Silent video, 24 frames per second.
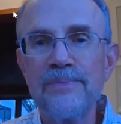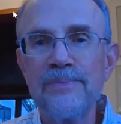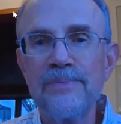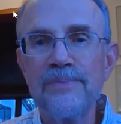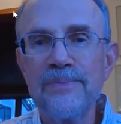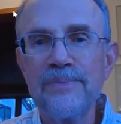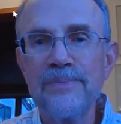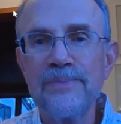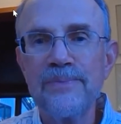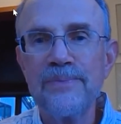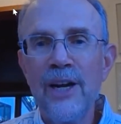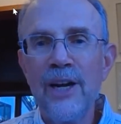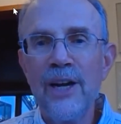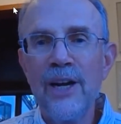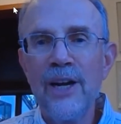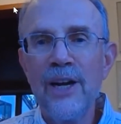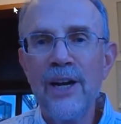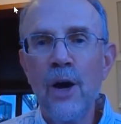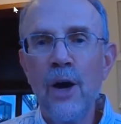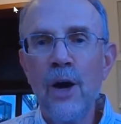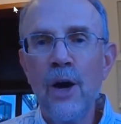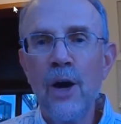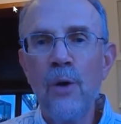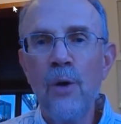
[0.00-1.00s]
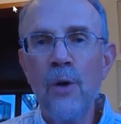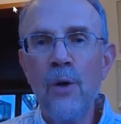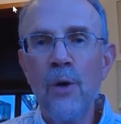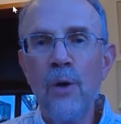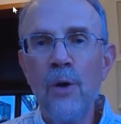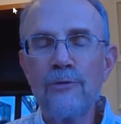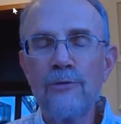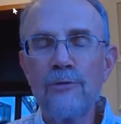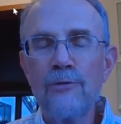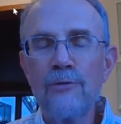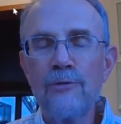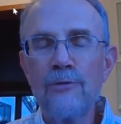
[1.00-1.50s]
I know what it's done
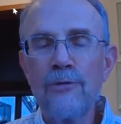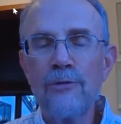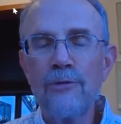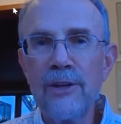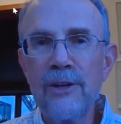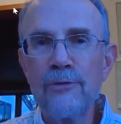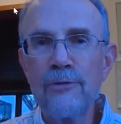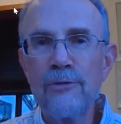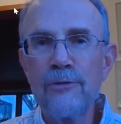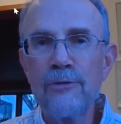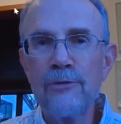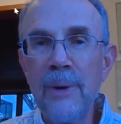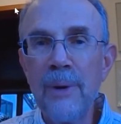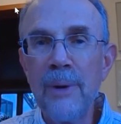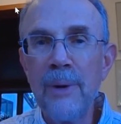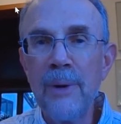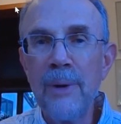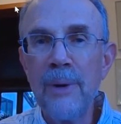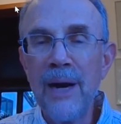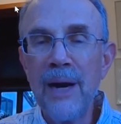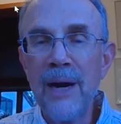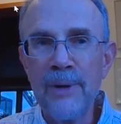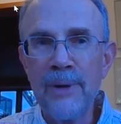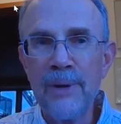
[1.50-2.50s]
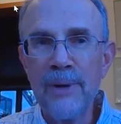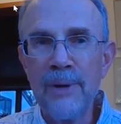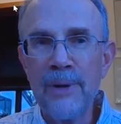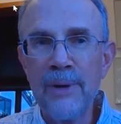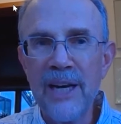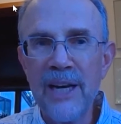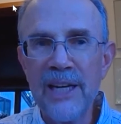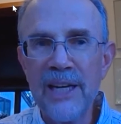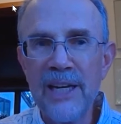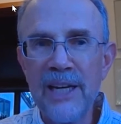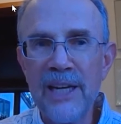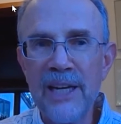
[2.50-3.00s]
for me and for my family,
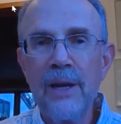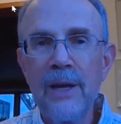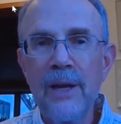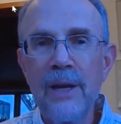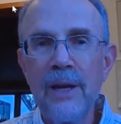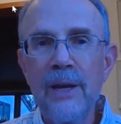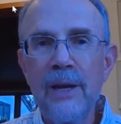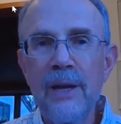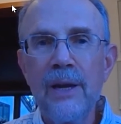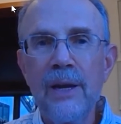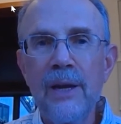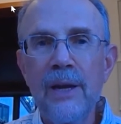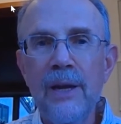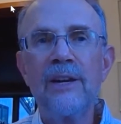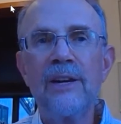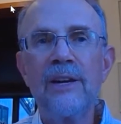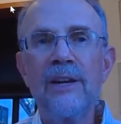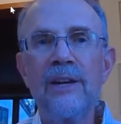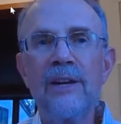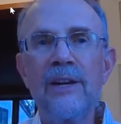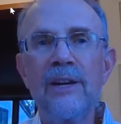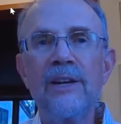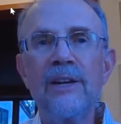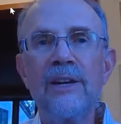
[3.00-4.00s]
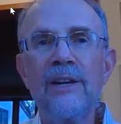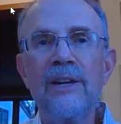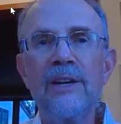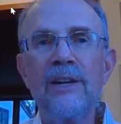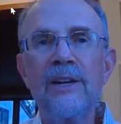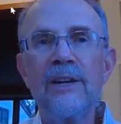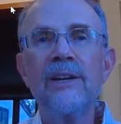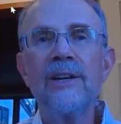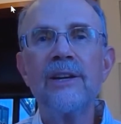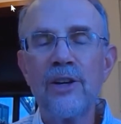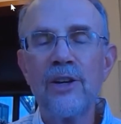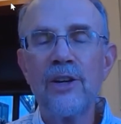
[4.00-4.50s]
and I
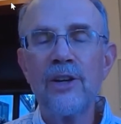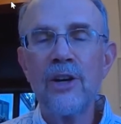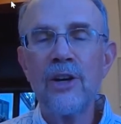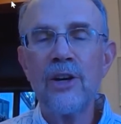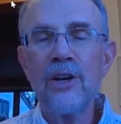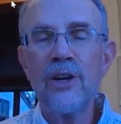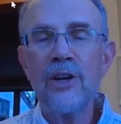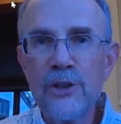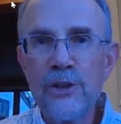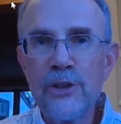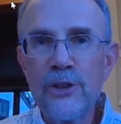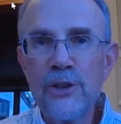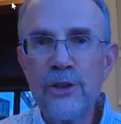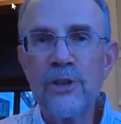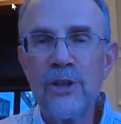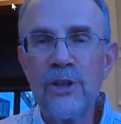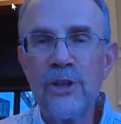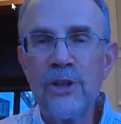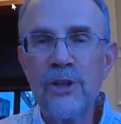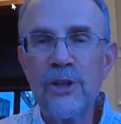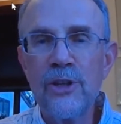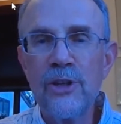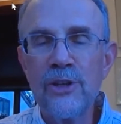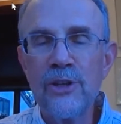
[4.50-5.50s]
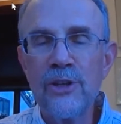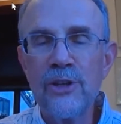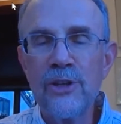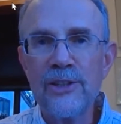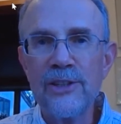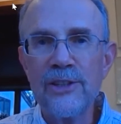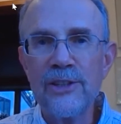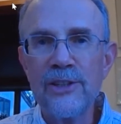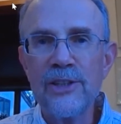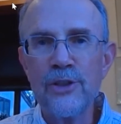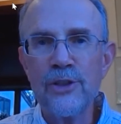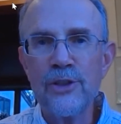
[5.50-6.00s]
encourage you to take a
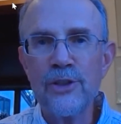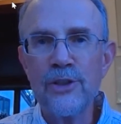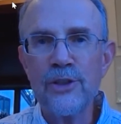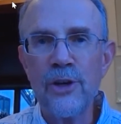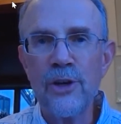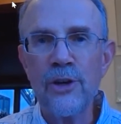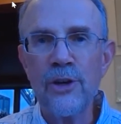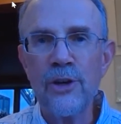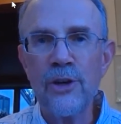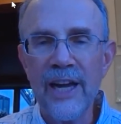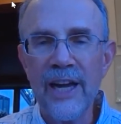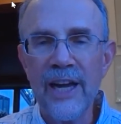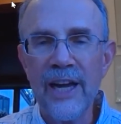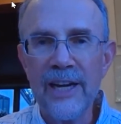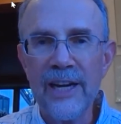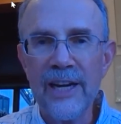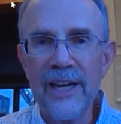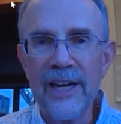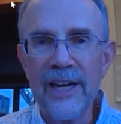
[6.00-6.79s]
serious look at it.